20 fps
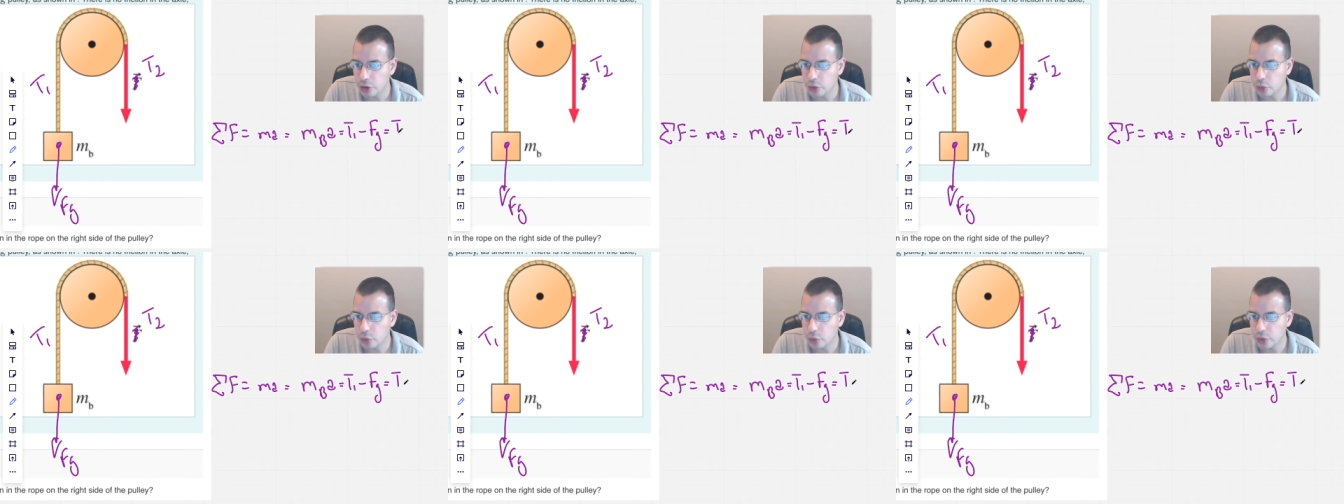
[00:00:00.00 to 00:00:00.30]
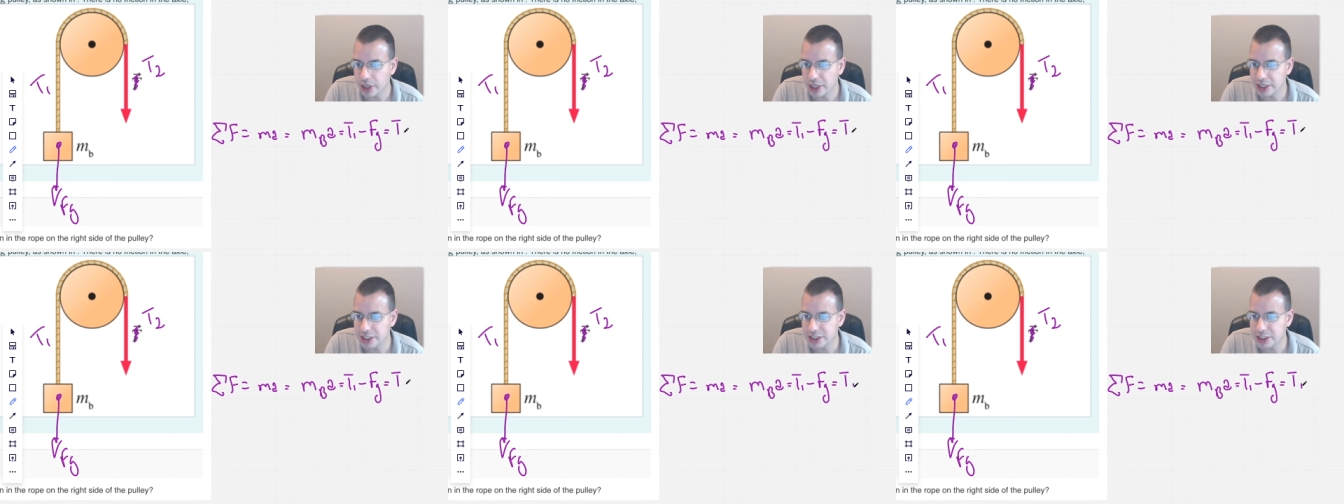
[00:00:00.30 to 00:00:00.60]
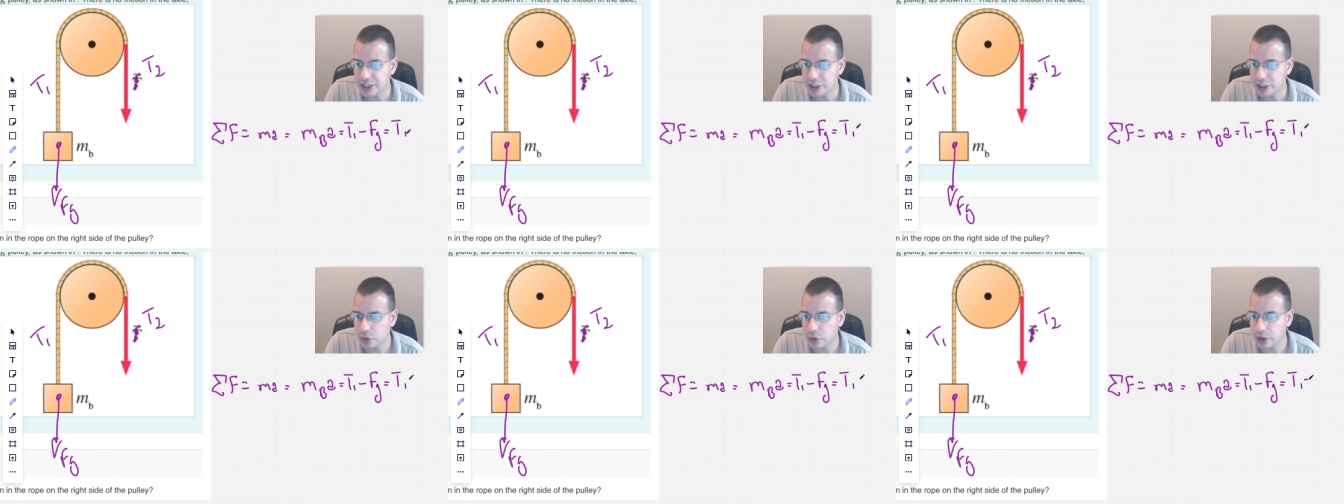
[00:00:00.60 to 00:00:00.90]
we get
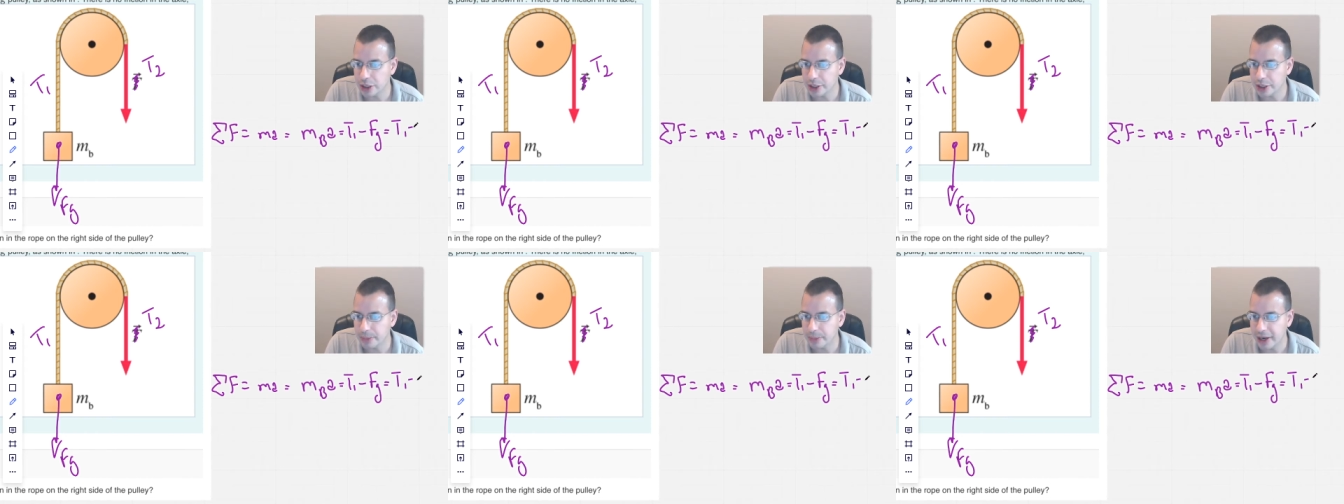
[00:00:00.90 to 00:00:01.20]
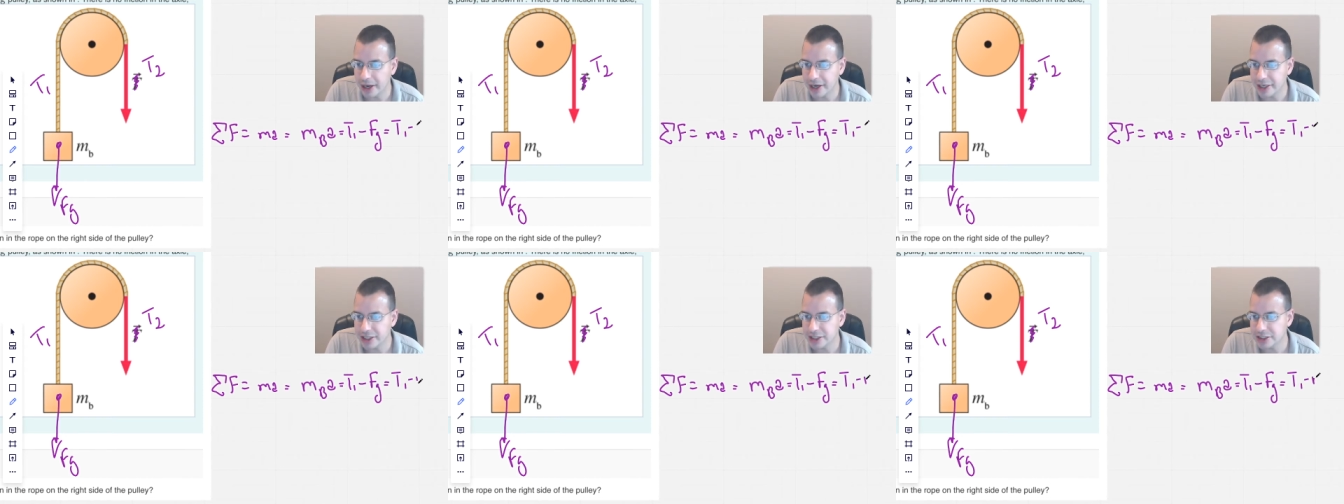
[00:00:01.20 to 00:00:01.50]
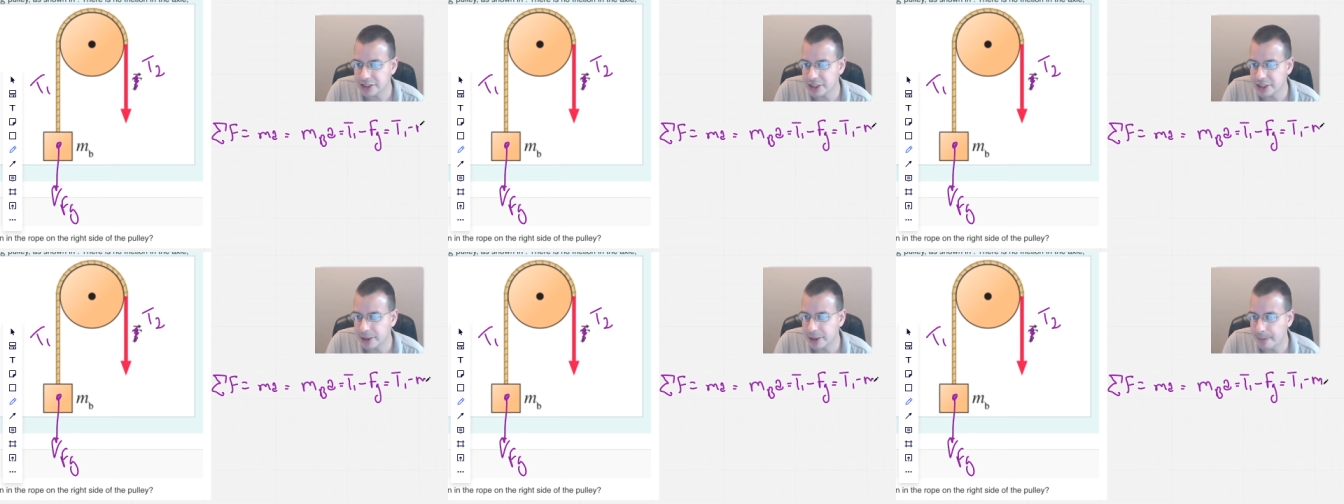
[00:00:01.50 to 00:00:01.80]
T1
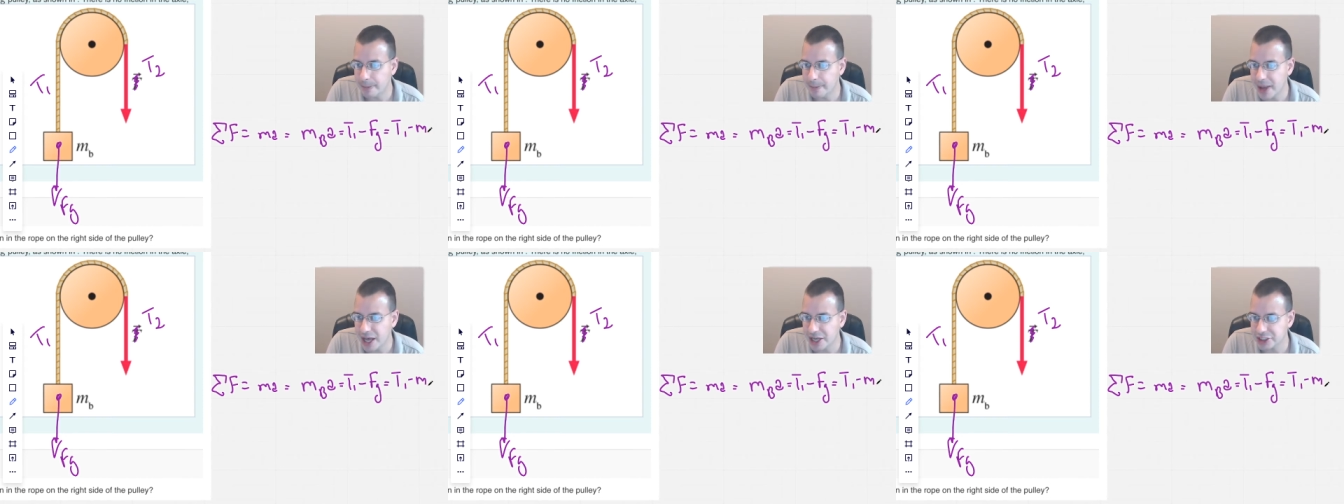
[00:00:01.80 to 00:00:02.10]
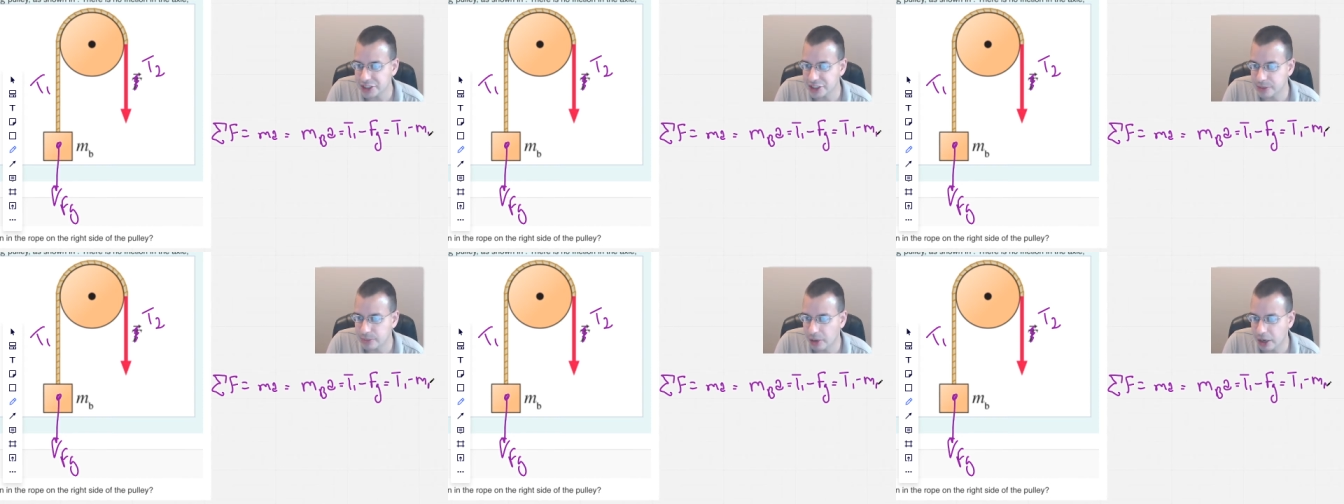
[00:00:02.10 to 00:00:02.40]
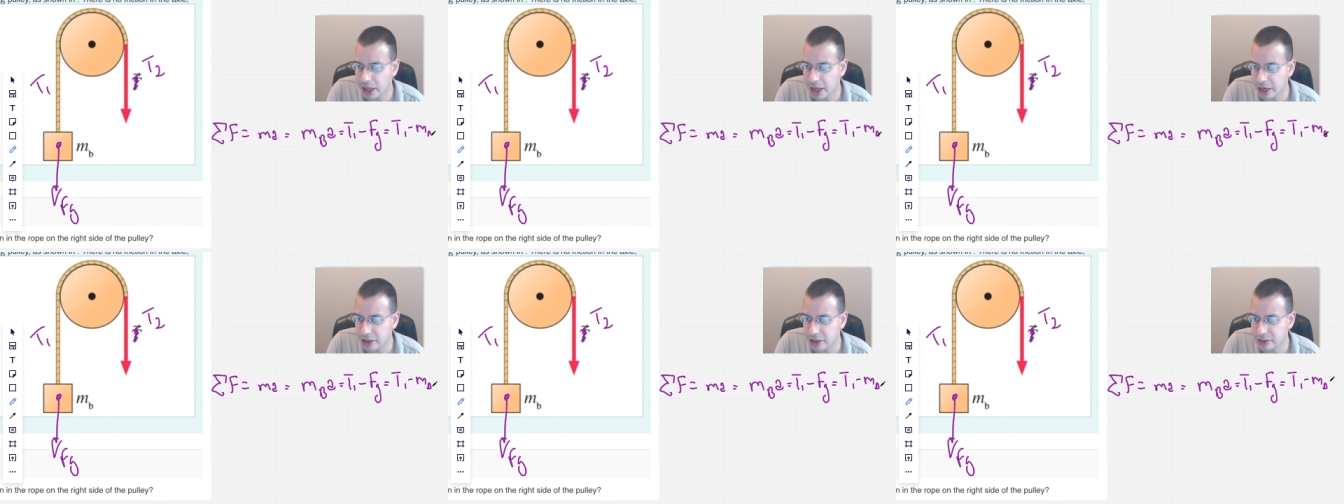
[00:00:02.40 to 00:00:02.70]
minus mass of the
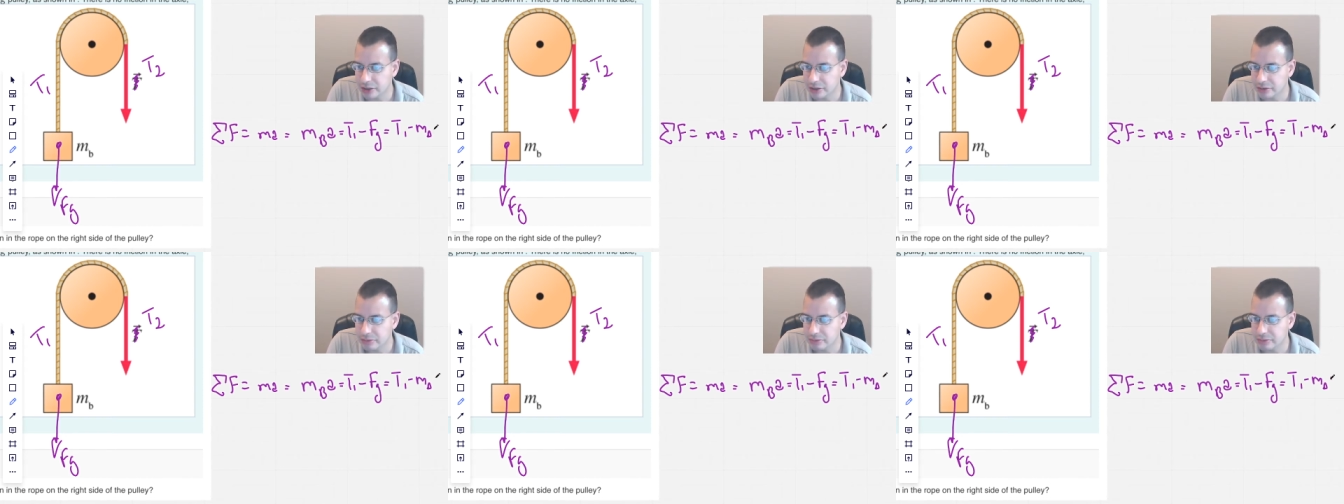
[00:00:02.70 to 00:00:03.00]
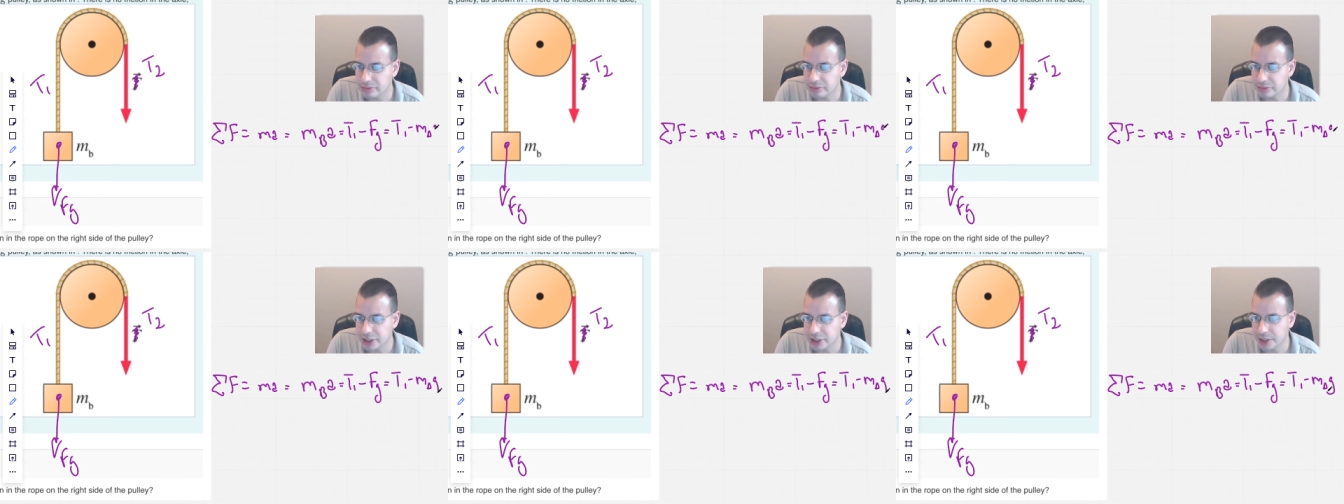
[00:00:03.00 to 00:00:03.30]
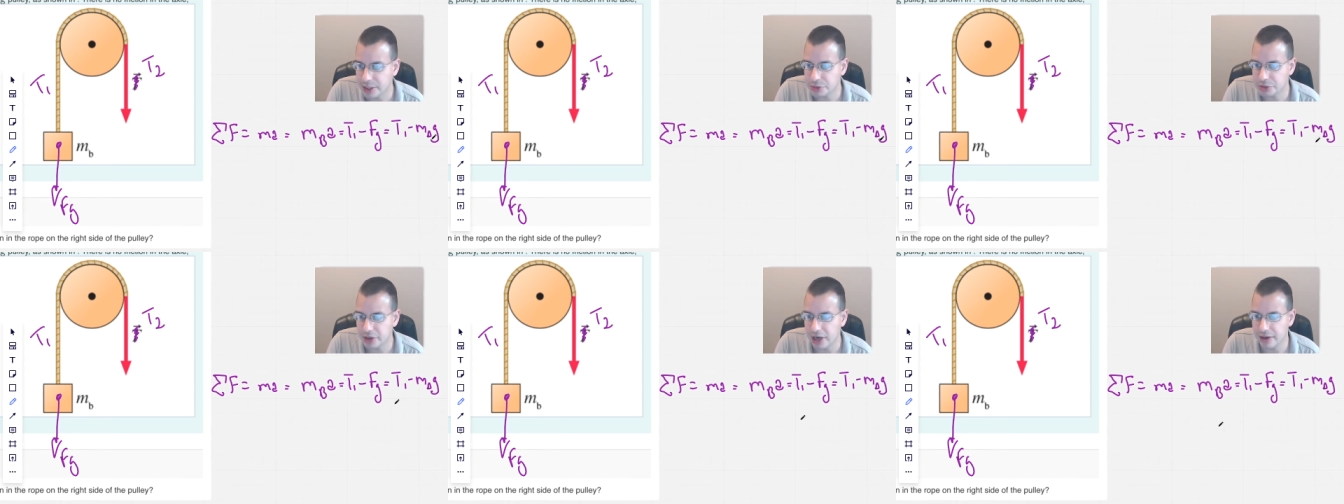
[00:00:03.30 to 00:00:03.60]
block
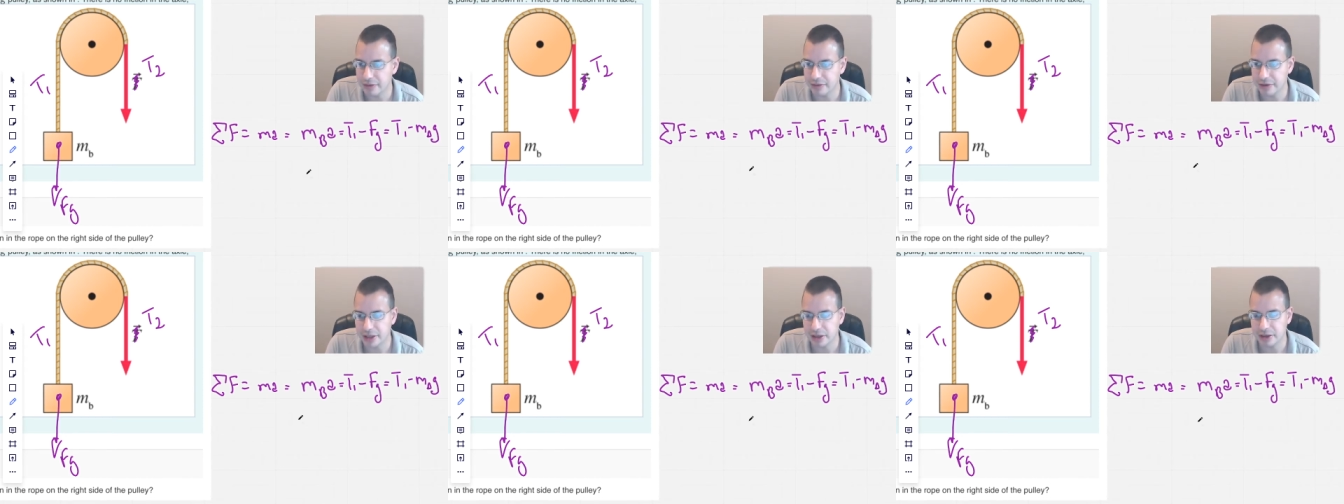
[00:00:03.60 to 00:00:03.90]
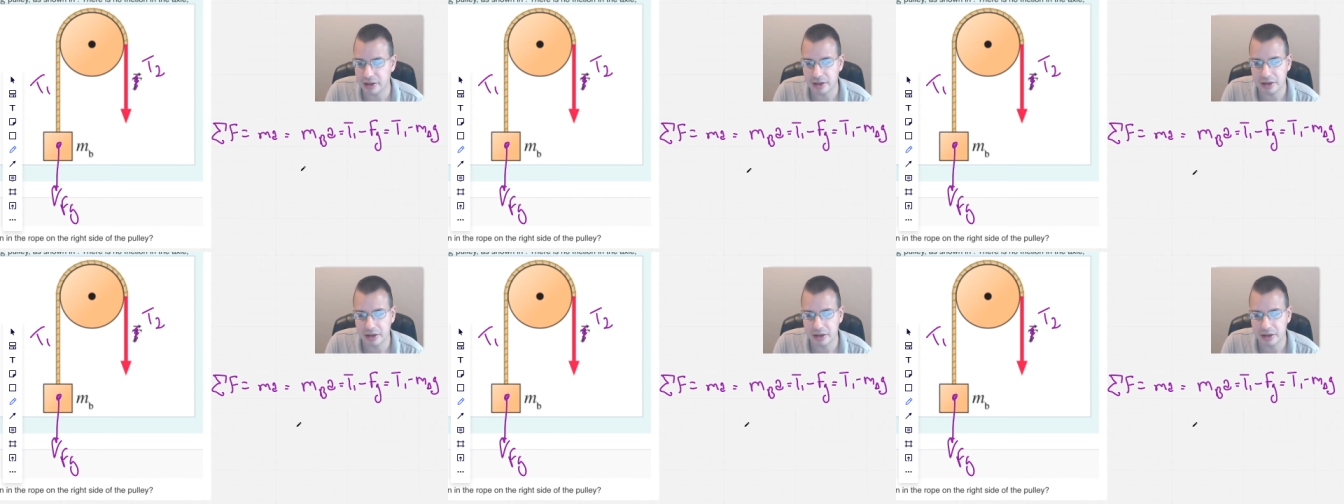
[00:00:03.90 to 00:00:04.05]
times gravity.